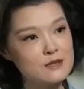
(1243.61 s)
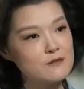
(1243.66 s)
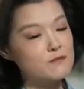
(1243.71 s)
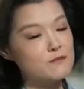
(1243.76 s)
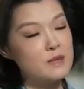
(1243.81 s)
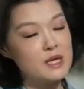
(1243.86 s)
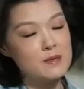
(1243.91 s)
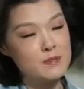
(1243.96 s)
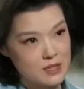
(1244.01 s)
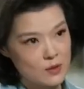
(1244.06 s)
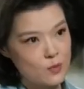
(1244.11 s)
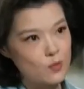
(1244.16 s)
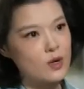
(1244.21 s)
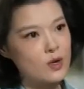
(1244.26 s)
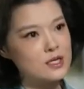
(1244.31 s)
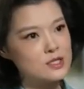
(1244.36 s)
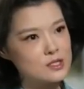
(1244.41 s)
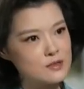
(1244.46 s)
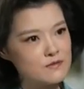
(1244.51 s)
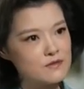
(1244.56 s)
if maybe they
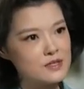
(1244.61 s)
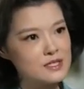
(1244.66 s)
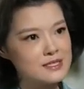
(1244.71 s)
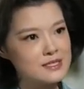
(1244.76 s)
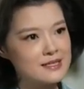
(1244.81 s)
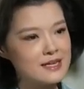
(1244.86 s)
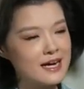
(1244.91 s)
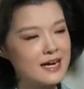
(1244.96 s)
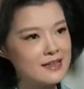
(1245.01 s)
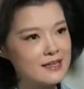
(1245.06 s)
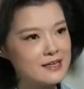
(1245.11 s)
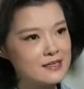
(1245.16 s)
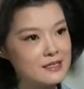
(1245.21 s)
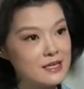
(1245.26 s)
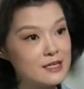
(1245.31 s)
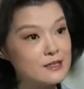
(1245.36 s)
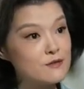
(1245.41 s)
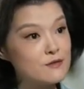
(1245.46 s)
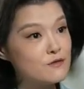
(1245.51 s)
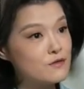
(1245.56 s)
want to visit the island
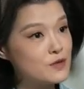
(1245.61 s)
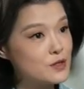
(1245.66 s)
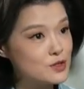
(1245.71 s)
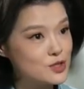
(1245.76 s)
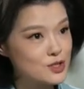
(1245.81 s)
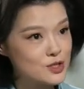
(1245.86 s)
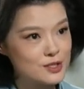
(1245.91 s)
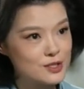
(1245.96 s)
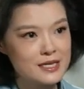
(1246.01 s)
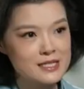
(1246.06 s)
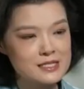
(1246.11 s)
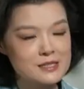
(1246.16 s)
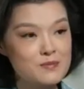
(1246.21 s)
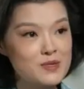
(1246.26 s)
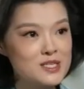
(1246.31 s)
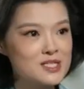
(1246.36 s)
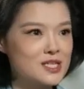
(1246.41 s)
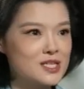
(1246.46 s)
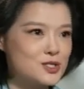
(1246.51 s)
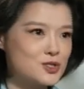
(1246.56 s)
in the future as a
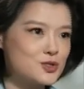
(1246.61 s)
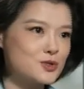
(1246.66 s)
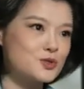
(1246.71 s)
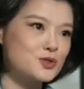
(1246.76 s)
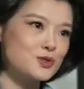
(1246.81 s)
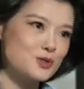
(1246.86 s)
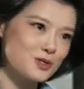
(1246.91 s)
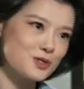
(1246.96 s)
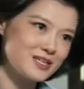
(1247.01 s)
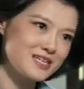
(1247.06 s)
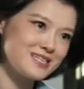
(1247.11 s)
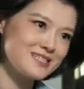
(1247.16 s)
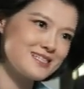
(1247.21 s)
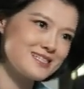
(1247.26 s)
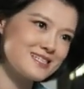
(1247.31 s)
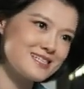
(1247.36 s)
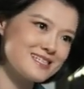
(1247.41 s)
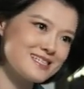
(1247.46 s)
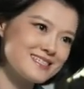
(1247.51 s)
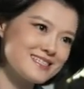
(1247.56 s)
potential
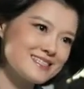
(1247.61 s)
tourist?